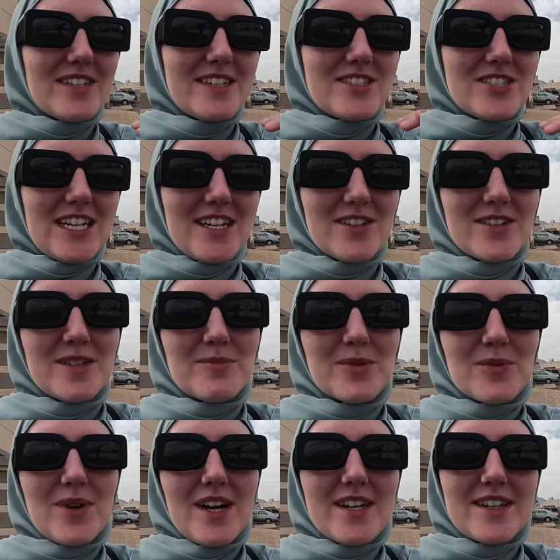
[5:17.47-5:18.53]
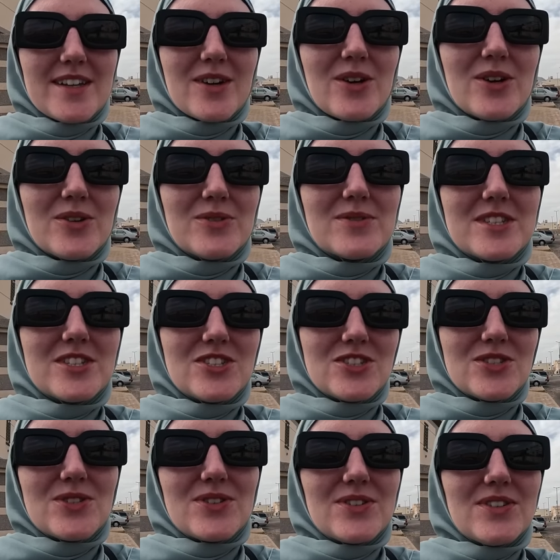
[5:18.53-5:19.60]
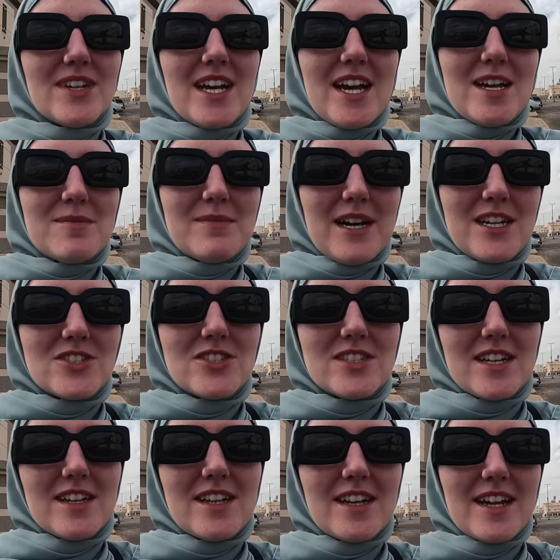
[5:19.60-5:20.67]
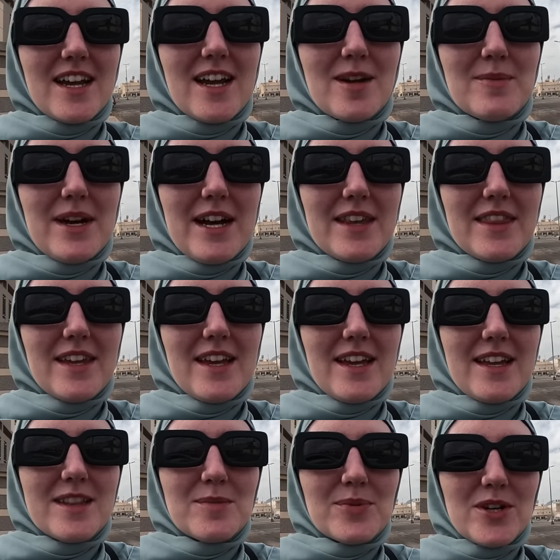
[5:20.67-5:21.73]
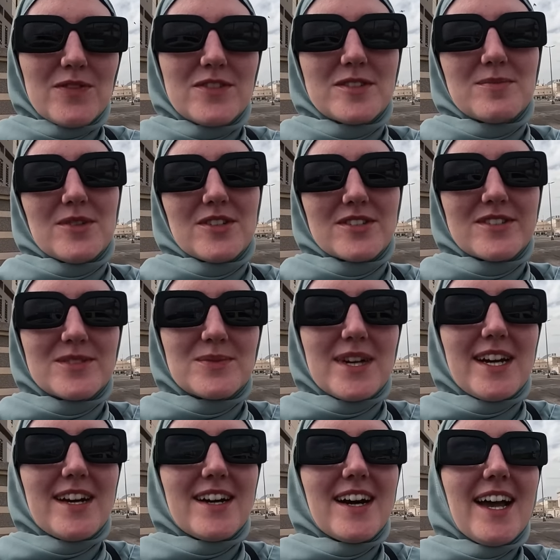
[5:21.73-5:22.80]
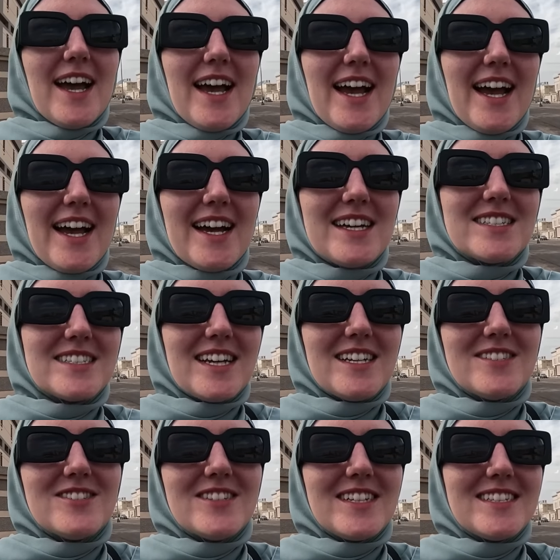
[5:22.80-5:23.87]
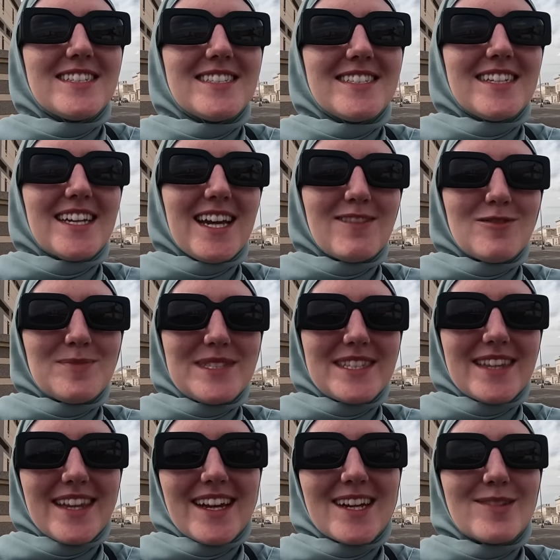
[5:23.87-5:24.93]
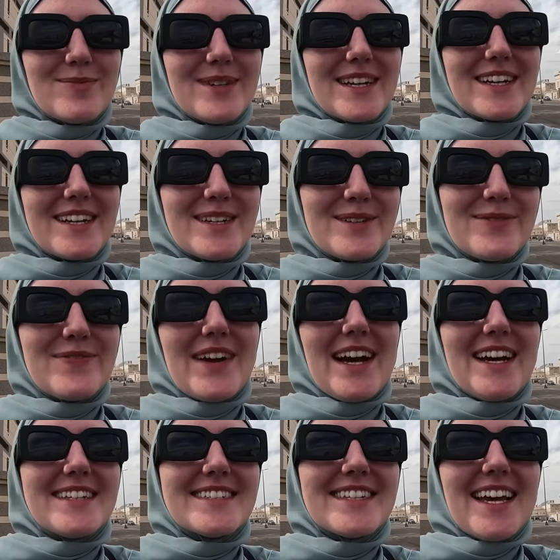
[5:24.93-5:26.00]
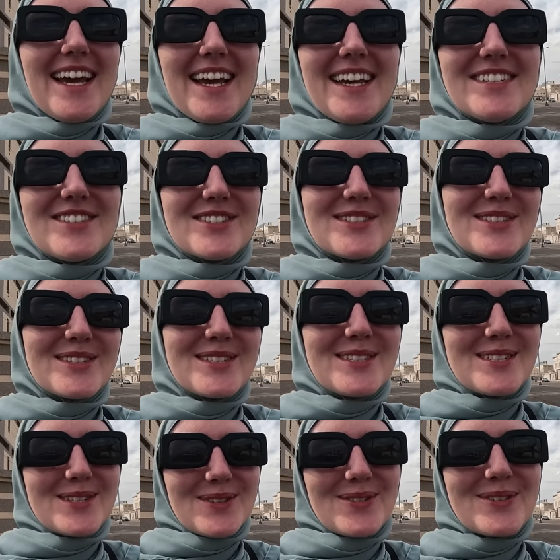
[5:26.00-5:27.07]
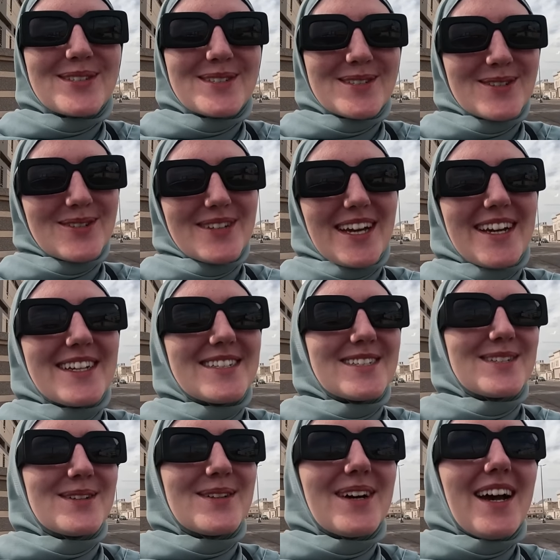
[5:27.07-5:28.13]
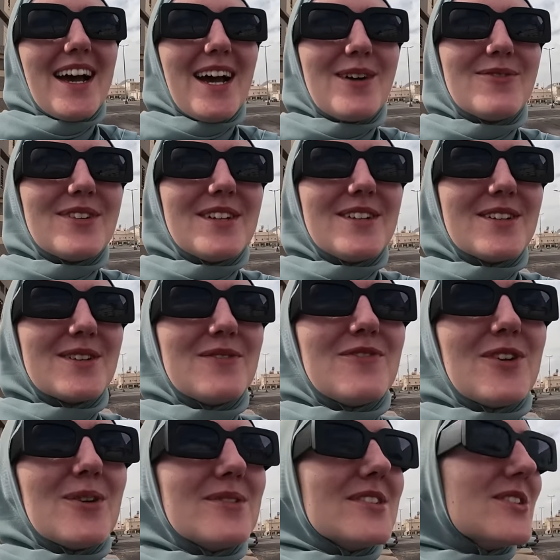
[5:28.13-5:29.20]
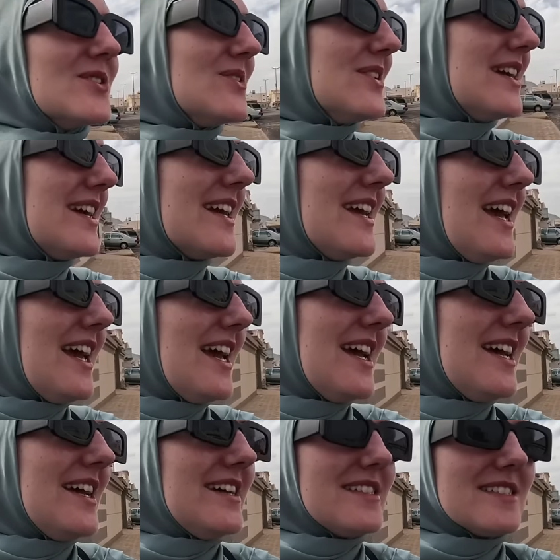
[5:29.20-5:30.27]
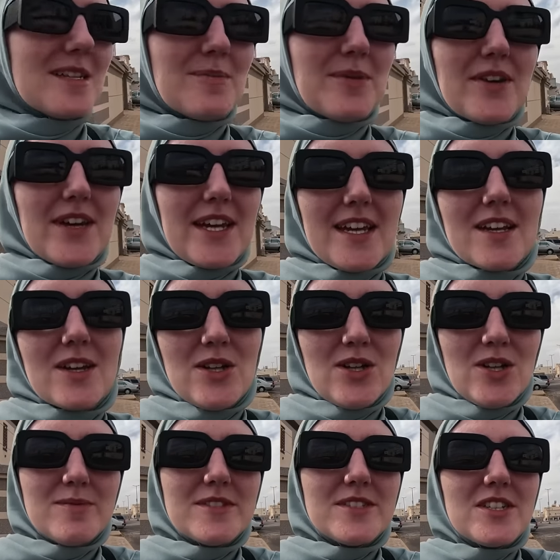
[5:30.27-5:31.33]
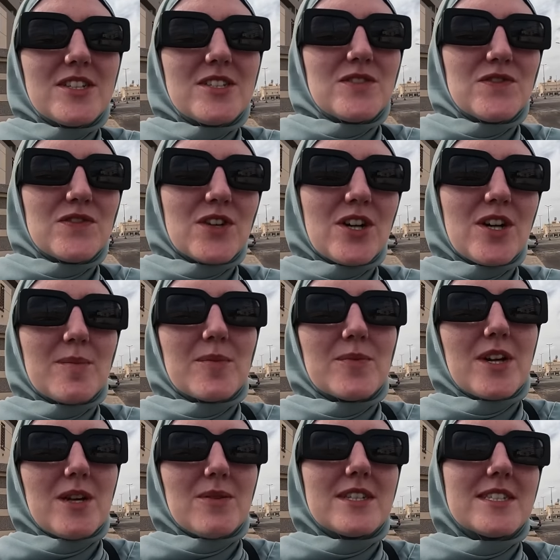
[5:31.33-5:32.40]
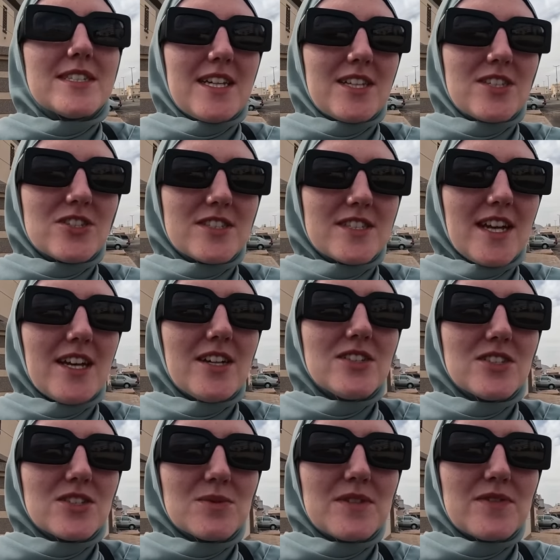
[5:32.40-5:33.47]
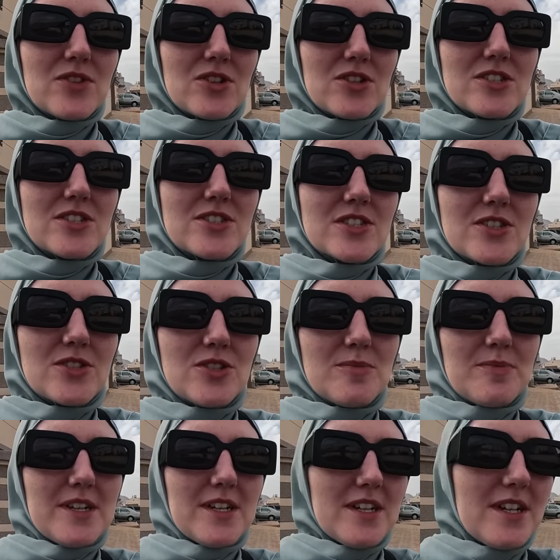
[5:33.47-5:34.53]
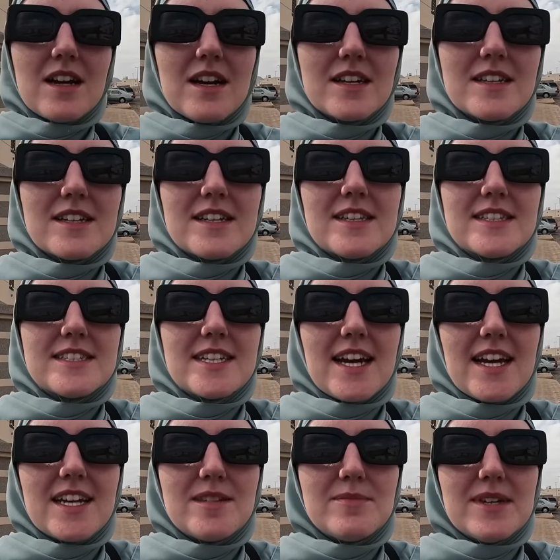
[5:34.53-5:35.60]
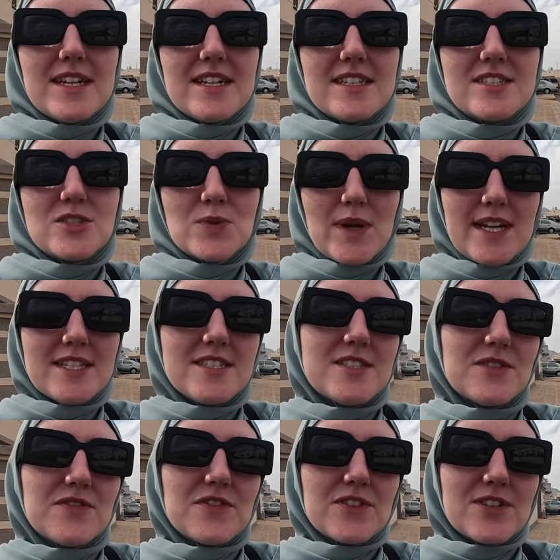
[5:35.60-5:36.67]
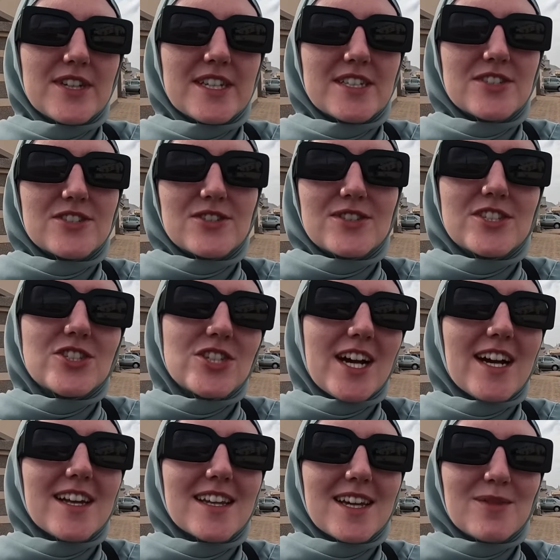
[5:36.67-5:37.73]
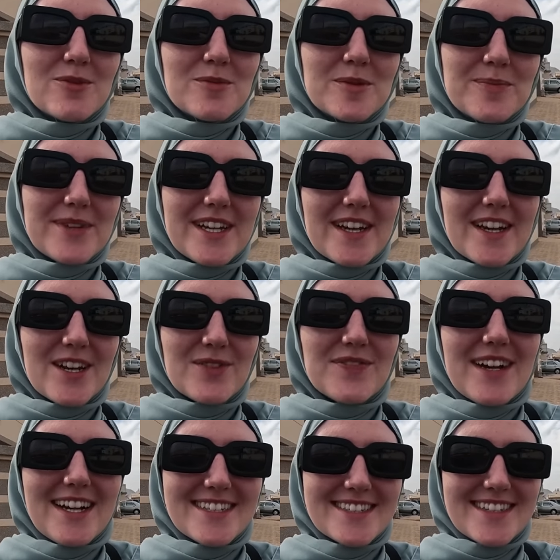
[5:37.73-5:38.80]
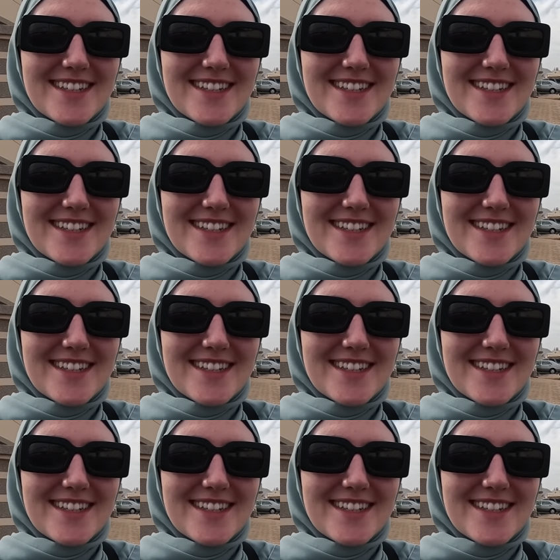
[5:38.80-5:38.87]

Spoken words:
channel number one, they always show Masjid al-Haram and then the Prophet's Mosque as well. And yesterday, to see everybody there breaking their fast, it just looks so, so nice. So I'm really looking forward to going. It's about 8 kilometers from where we're staying just now, so we've ordered an Uber. Currently the time is 3:40, so inshallah we'll be breaking our fast